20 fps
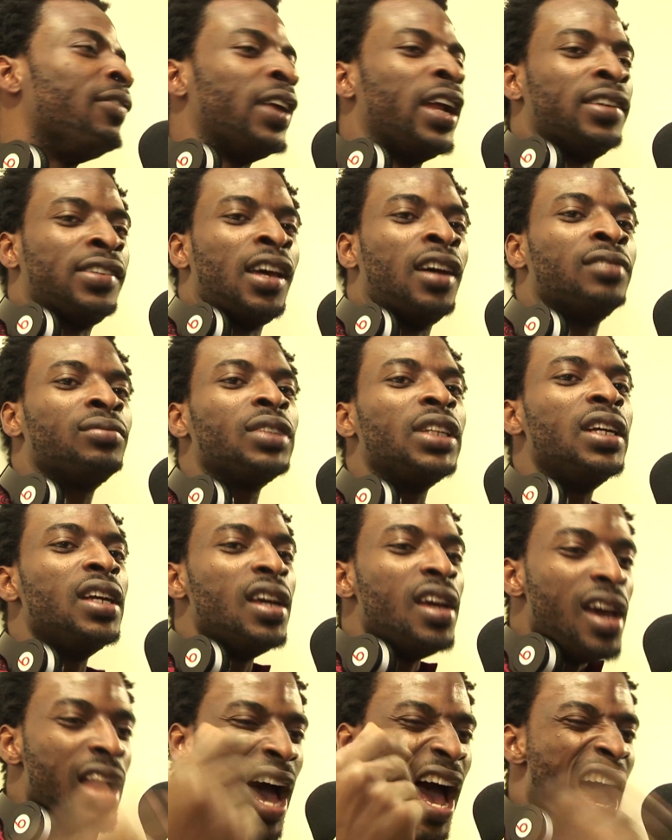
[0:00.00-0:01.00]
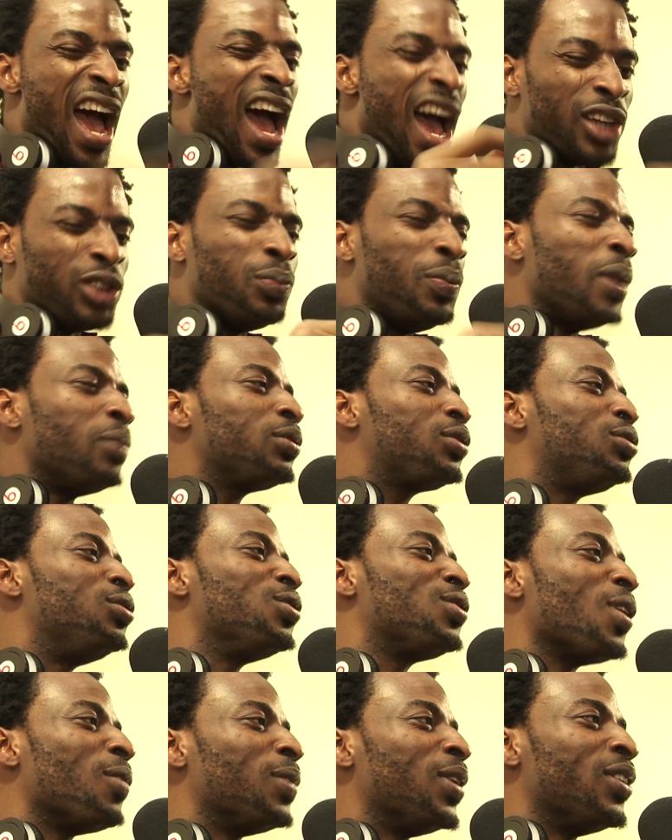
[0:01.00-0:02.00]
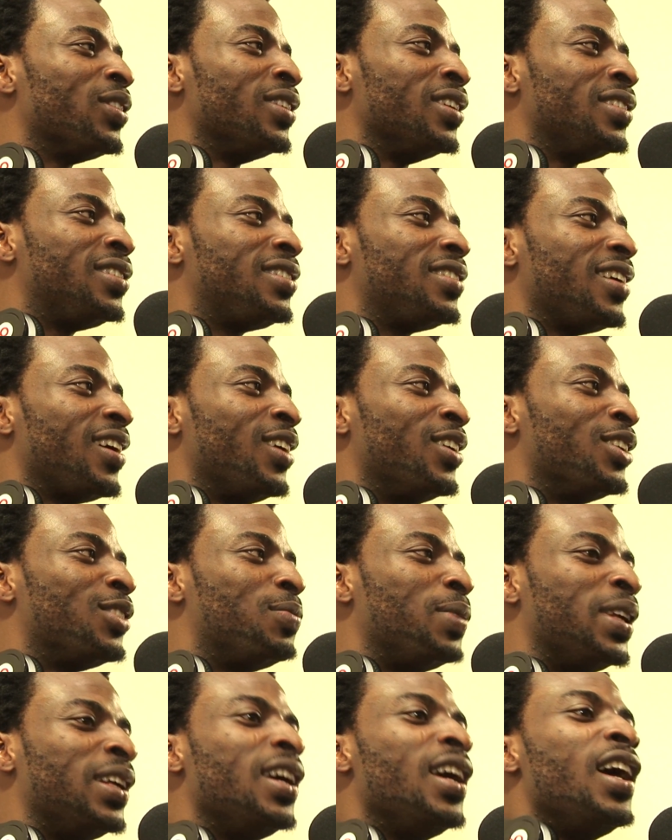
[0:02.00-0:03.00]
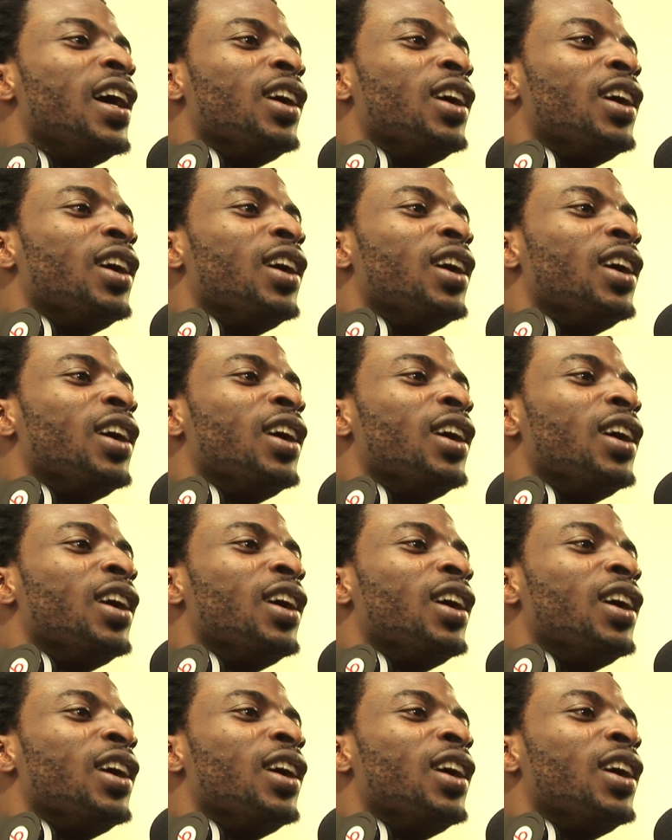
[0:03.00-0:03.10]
And I said, I should be able to do something on this beat.